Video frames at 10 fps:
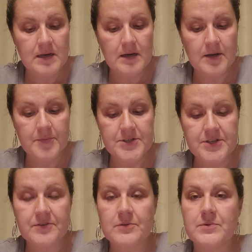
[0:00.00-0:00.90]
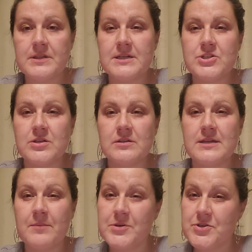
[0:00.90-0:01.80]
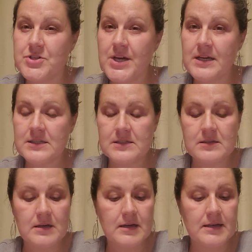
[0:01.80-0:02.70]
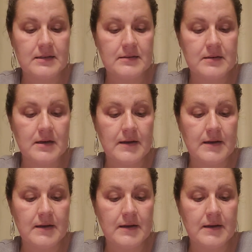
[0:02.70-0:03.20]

Particularly with additional temperature checks and